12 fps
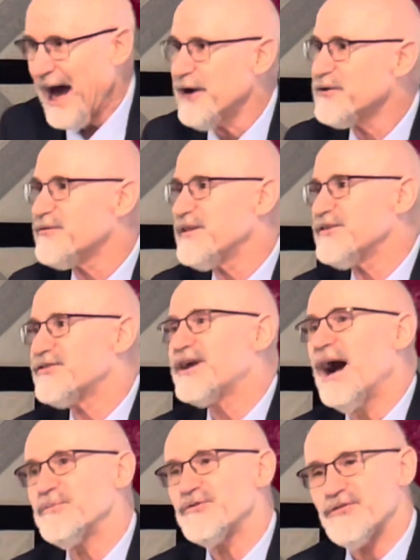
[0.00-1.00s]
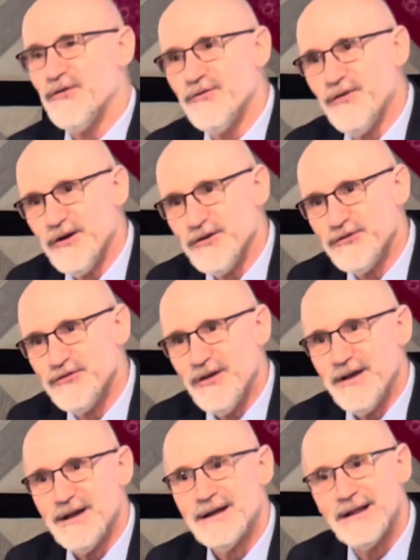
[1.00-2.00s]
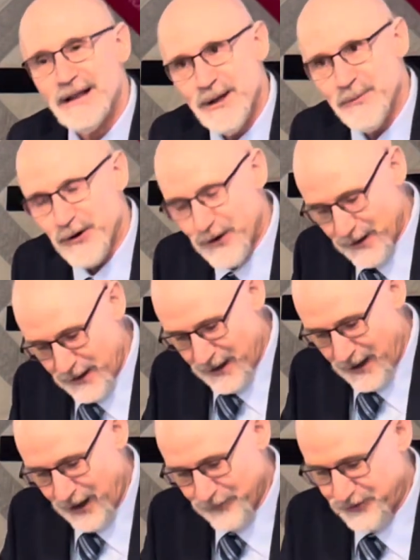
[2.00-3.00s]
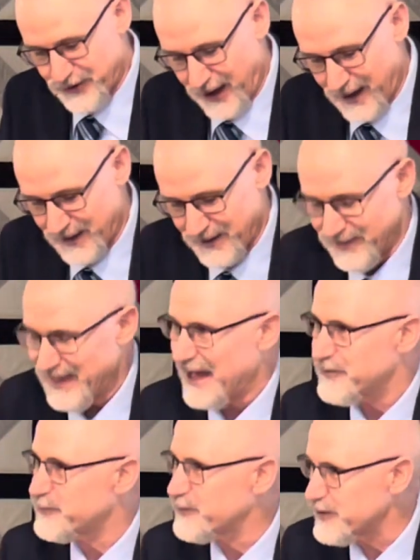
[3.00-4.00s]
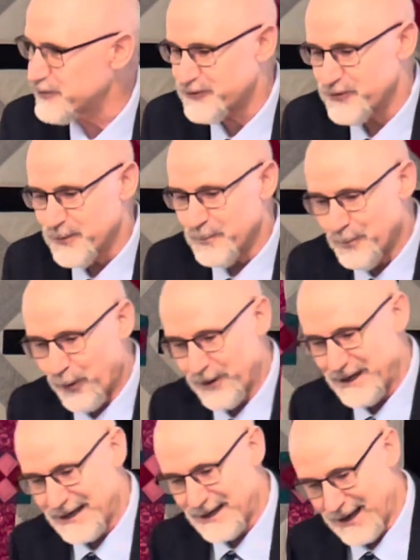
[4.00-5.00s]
out of this comes the first glimmer of dawn, that first morning